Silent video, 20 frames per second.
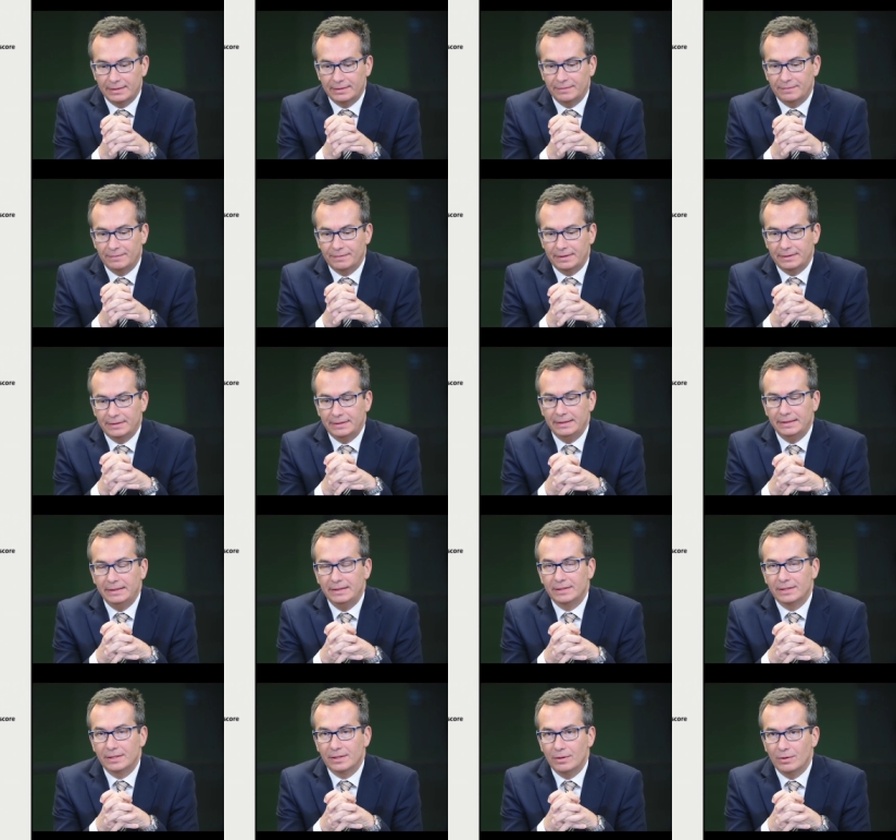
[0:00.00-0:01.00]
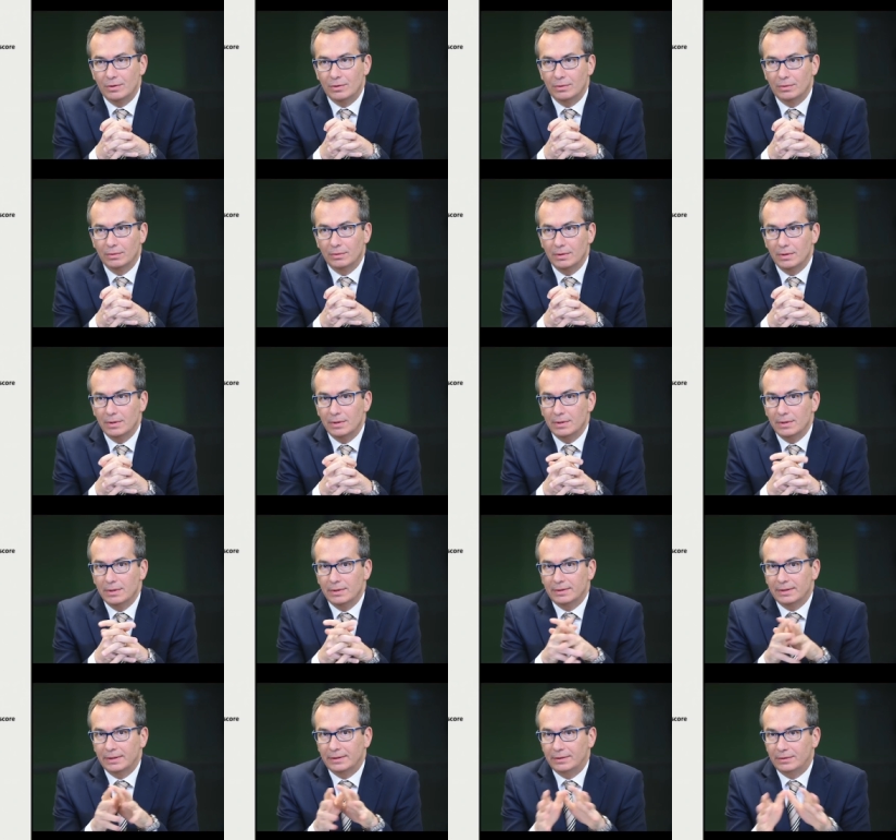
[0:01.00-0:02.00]
fatigue score
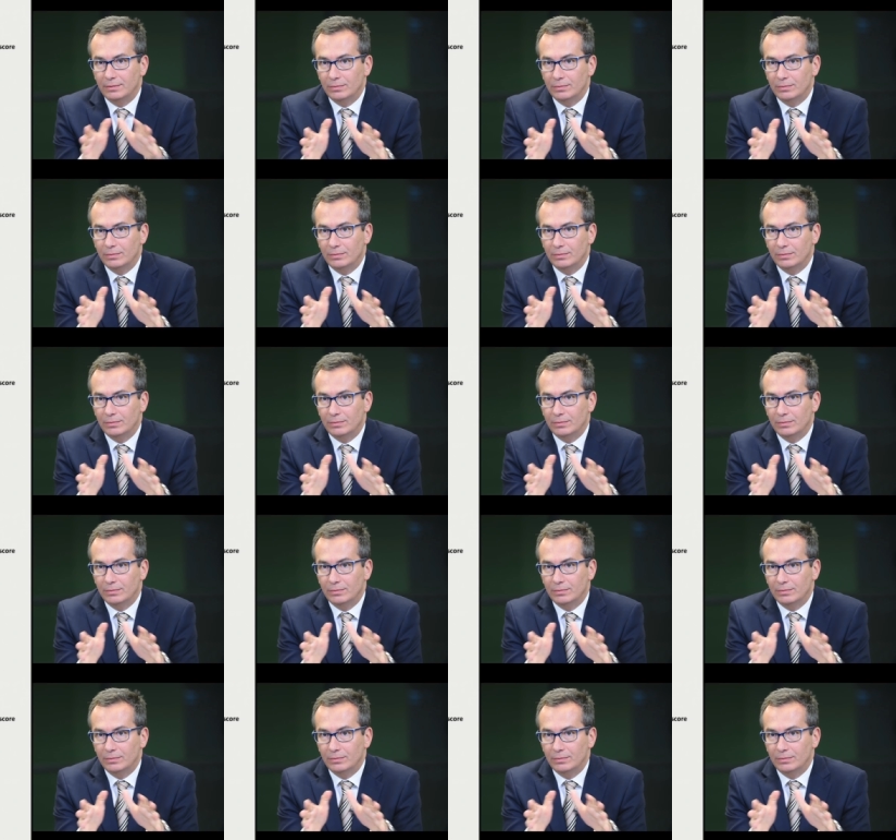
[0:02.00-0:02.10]
that